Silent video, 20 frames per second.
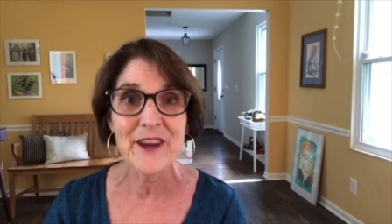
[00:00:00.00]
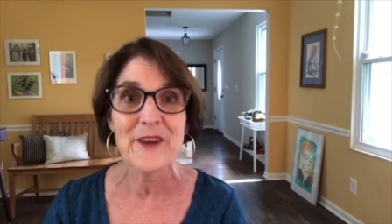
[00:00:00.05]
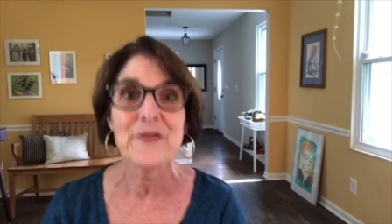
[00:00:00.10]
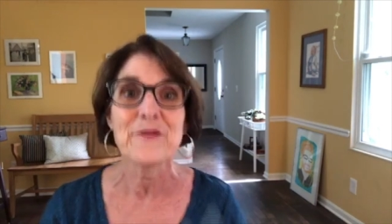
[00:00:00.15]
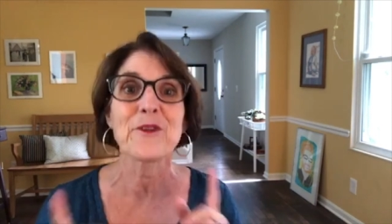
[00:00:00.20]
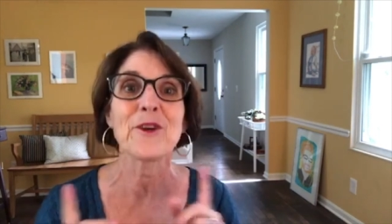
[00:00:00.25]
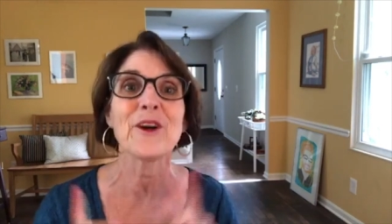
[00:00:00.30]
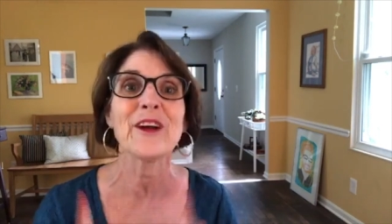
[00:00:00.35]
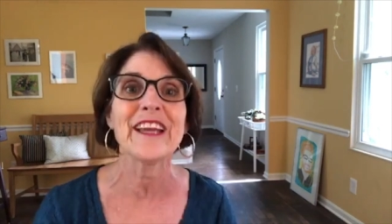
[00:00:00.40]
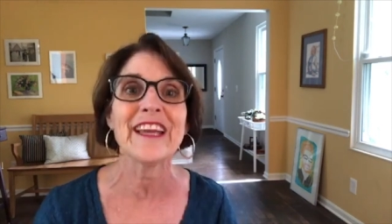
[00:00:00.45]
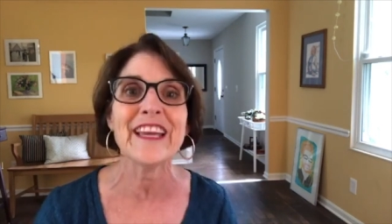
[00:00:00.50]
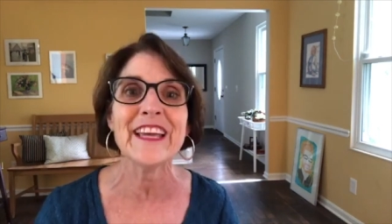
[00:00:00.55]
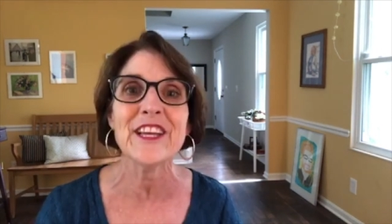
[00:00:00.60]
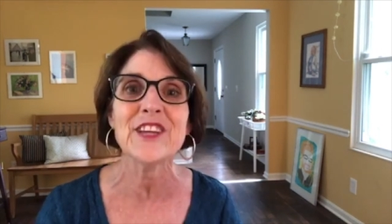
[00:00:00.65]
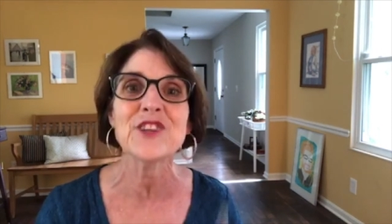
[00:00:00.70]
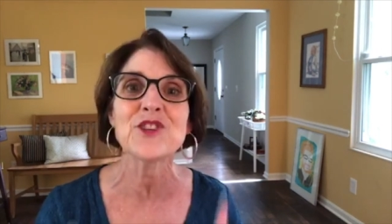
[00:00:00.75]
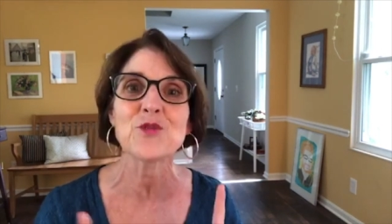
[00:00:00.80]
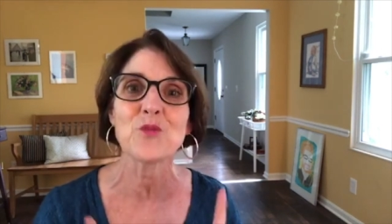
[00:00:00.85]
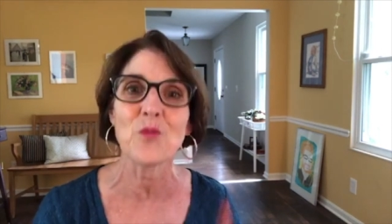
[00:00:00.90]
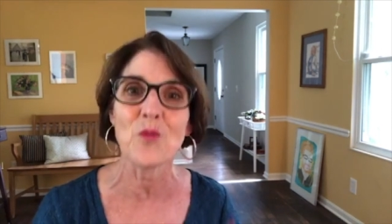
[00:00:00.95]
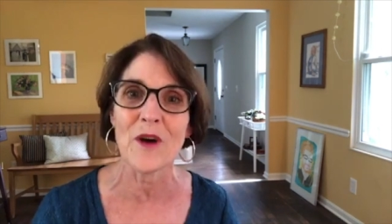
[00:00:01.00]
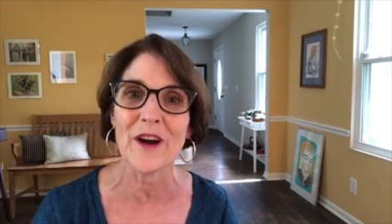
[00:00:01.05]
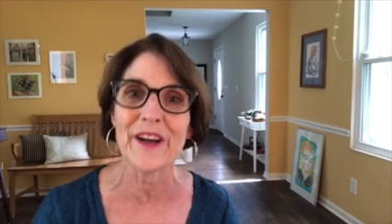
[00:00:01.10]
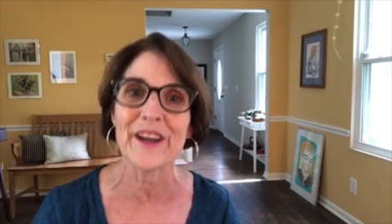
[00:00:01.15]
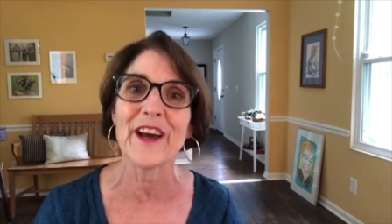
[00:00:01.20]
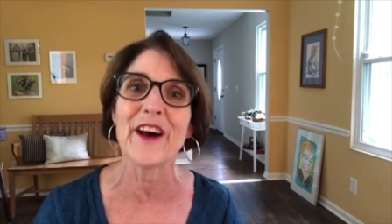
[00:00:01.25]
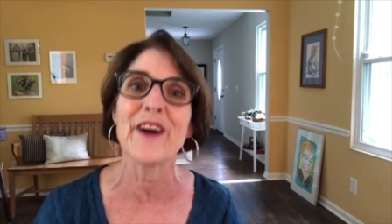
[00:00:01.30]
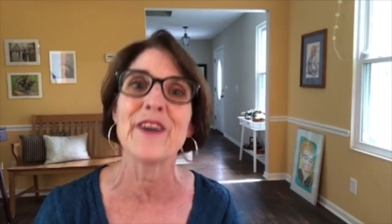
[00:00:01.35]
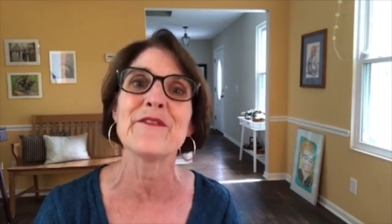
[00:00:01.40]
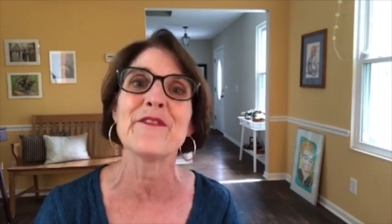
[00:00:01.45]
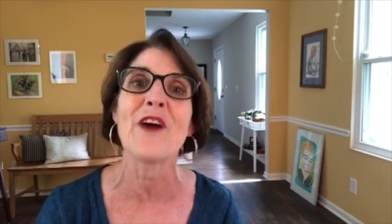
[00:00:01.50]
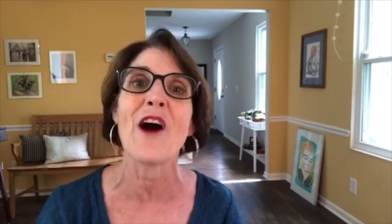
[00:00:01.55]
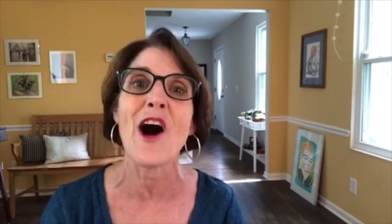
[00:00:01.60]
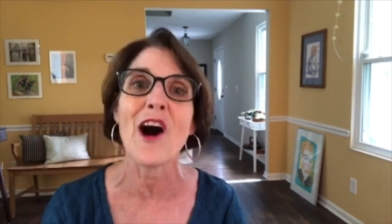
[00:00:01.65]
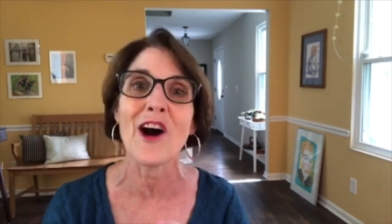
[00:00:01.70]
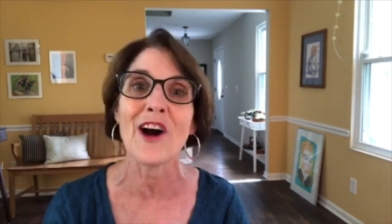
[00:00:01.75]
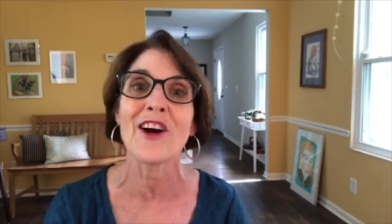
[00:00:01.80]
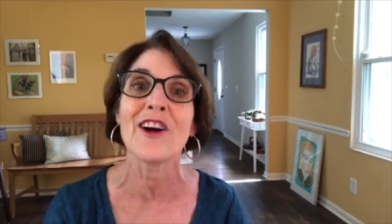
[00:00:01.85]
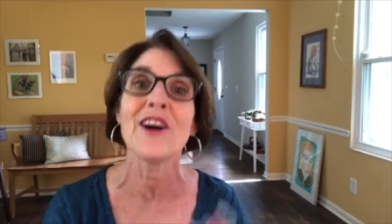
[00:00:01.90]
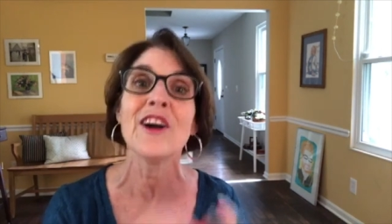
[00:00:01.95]
for each one of
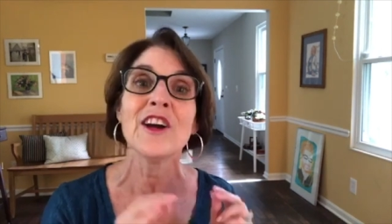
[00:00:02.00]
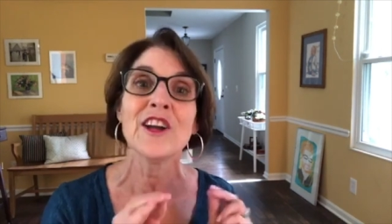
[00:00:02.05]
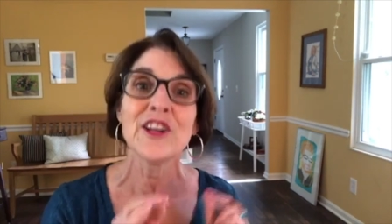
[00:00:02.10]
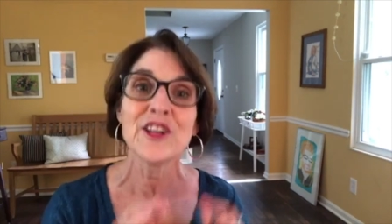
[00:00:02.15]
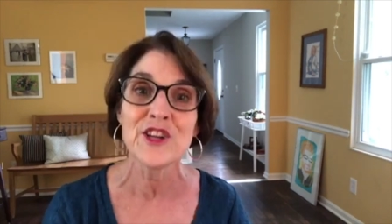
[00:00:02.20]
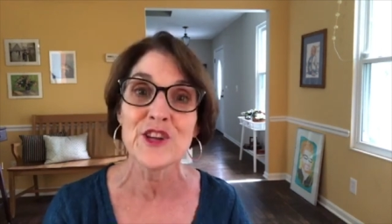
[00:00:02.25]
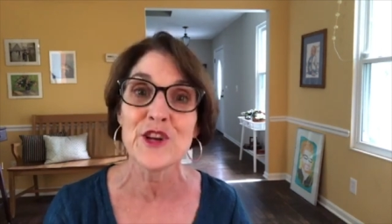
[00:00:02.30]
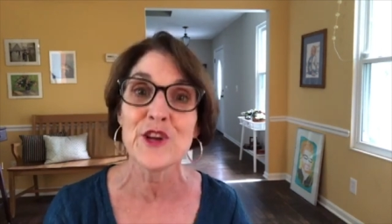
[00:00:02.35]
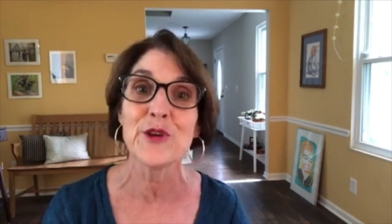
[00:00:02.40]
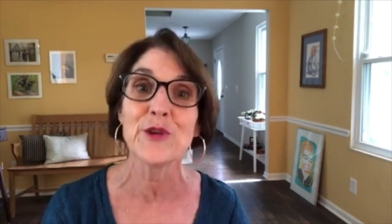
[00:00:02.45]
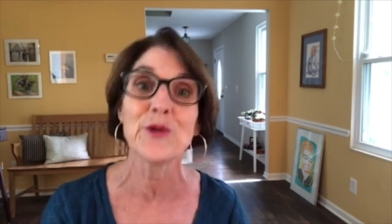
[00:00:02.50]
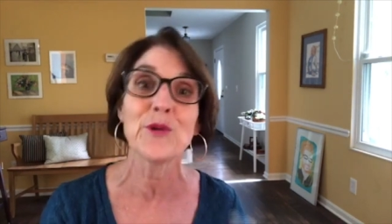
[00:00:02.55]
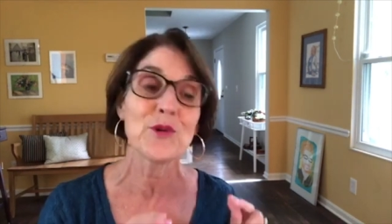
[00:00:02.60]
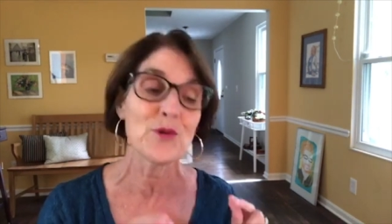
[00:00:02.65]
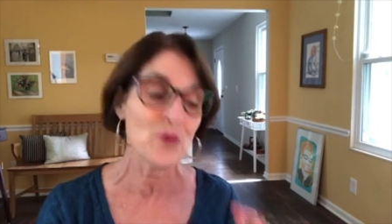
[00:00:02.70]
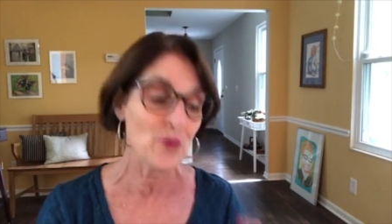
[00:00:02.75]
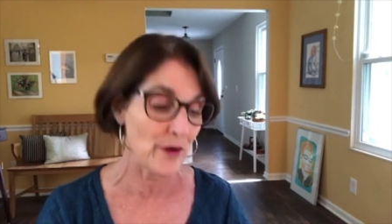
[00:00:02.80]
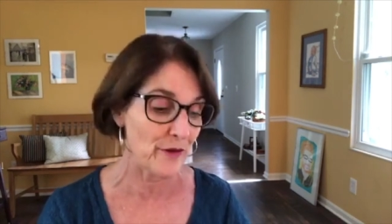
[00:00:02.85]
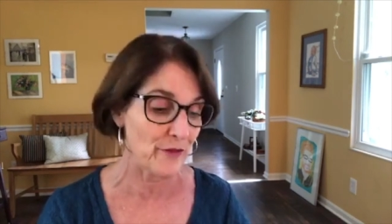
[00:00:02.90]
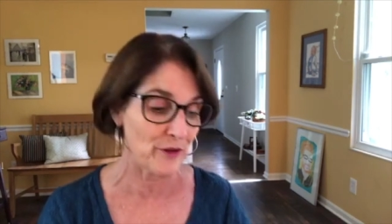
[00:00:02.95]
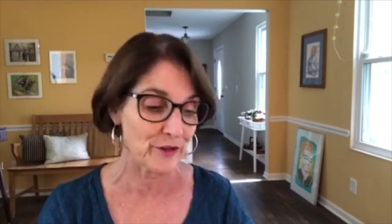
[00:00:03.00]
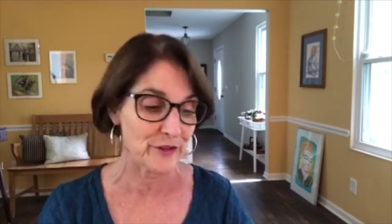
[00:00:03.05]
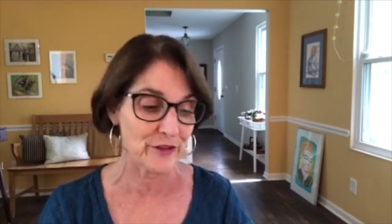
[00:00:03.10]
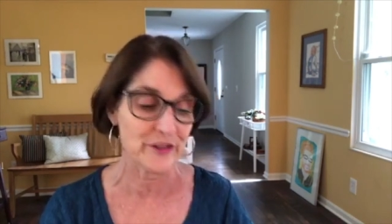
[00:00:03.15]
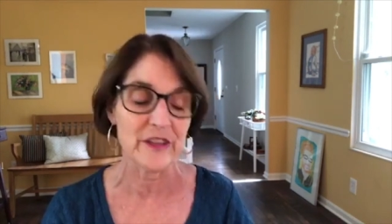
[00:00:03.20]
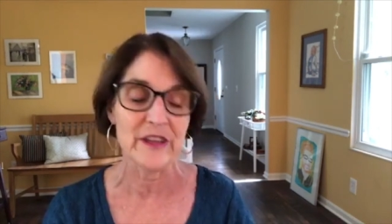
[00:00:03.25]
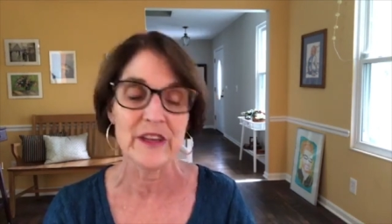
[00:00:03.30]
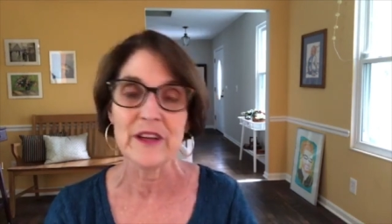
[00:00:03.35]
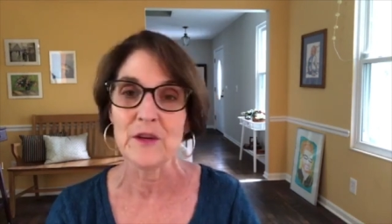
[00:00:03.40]
our new quivers.